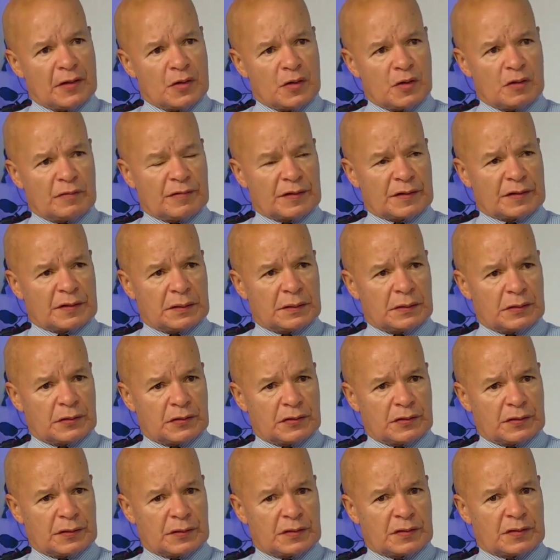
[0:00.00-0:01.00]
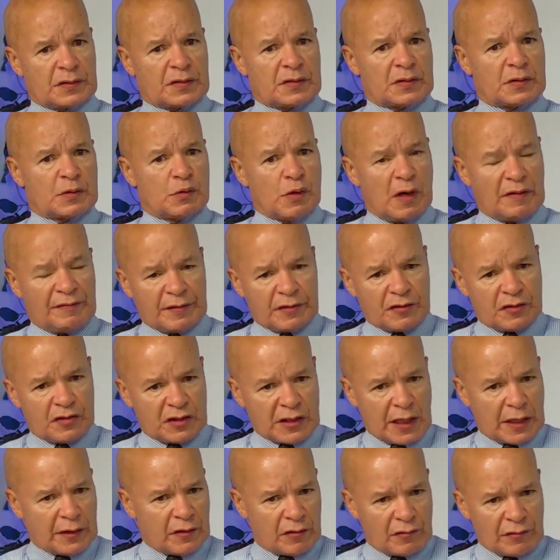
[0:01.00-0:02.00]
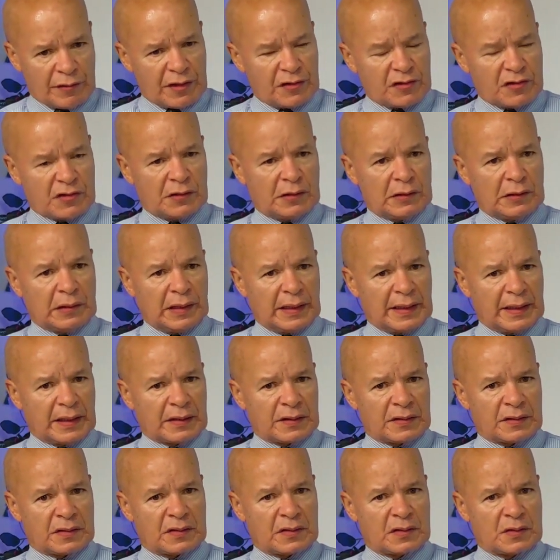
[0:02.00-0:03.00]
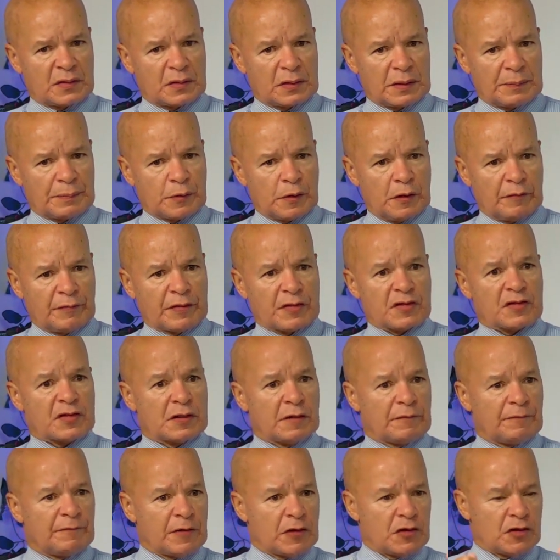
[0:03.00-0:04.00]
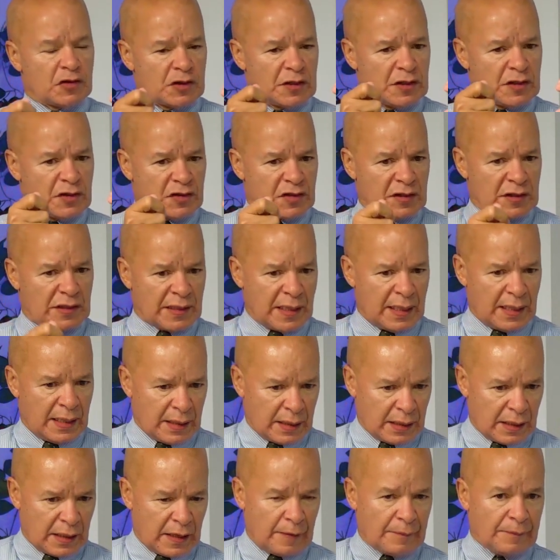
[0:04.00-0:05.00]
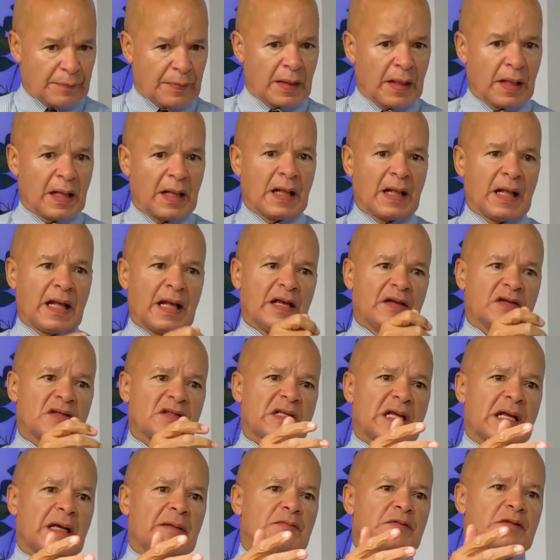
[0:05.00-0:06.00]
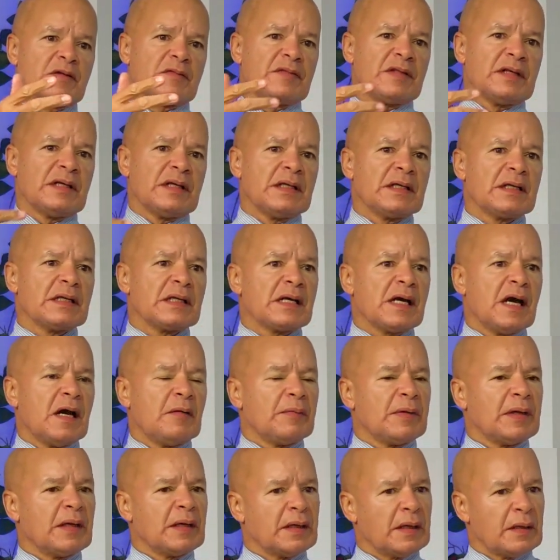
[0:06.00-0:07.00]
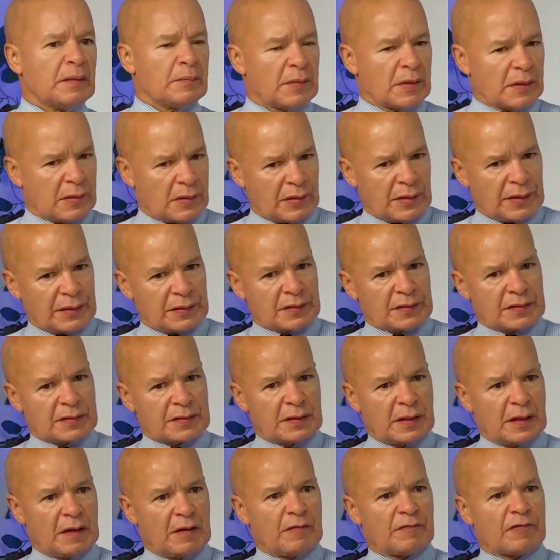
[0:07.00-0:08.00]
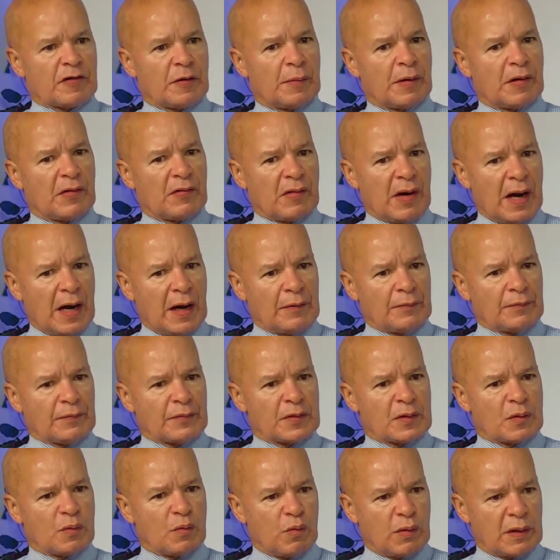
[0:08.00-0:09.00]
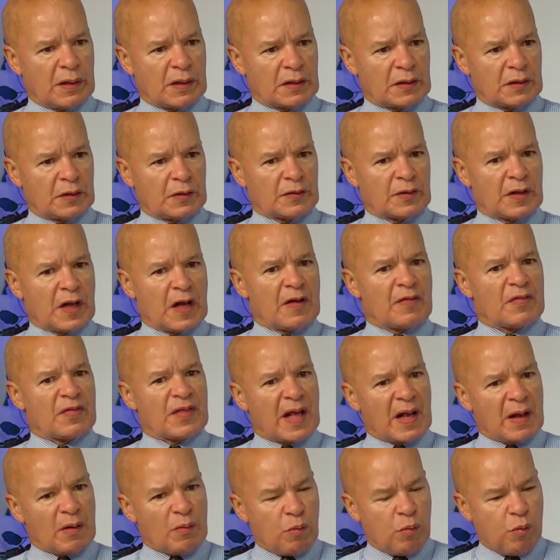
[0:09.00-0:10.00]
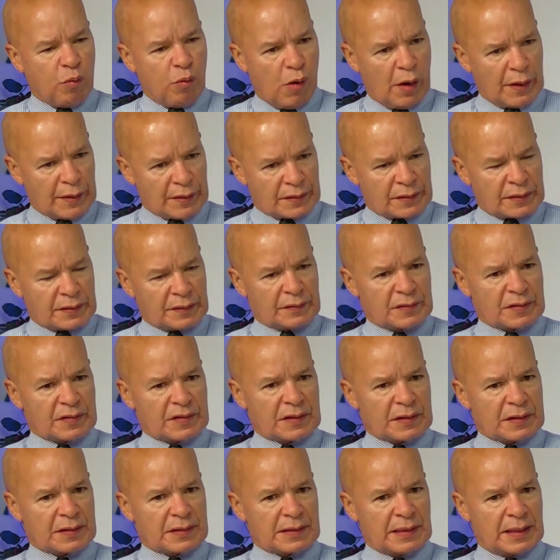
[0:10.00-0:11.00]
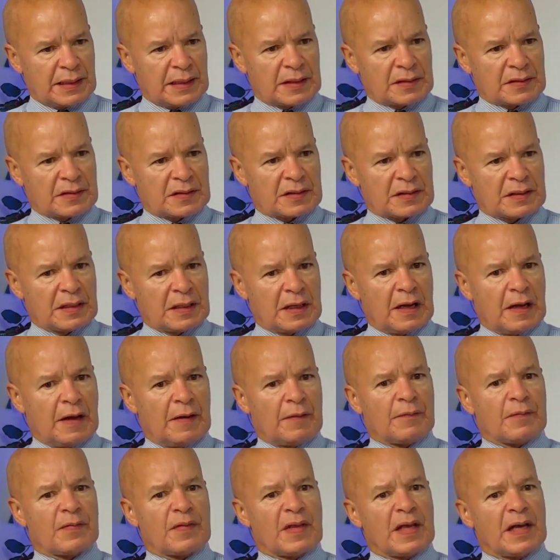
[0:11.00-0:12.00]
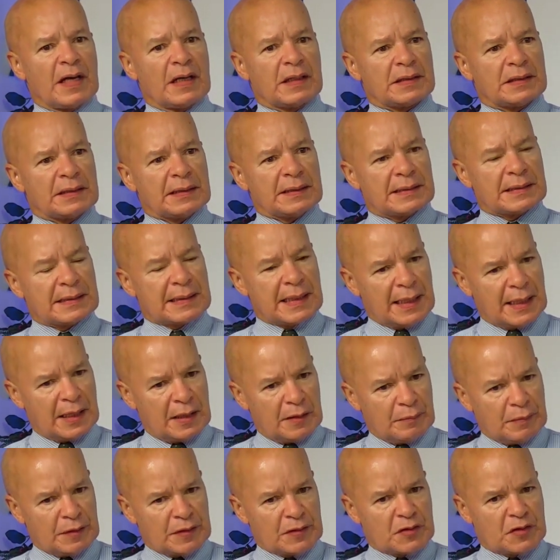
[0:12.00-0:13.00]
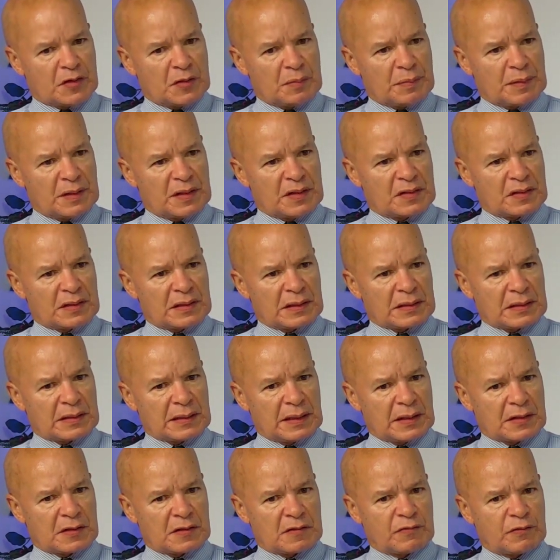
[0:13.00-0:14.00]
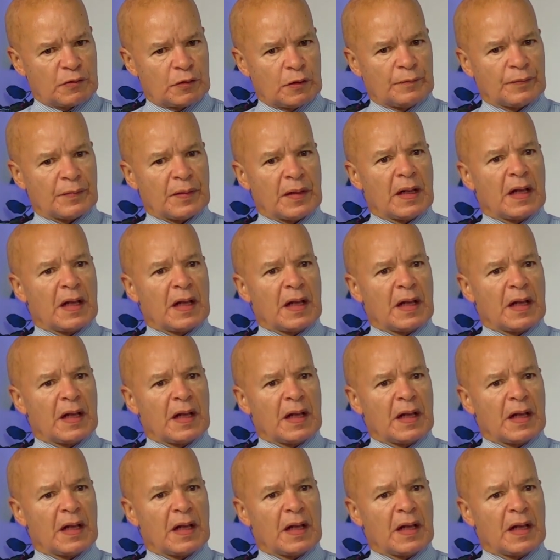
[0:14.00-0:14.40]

Nova Scotians who have a generational link to the province. The vision is there in terms of the incoming immigrants from around the world. They want success. They are determined to be successful.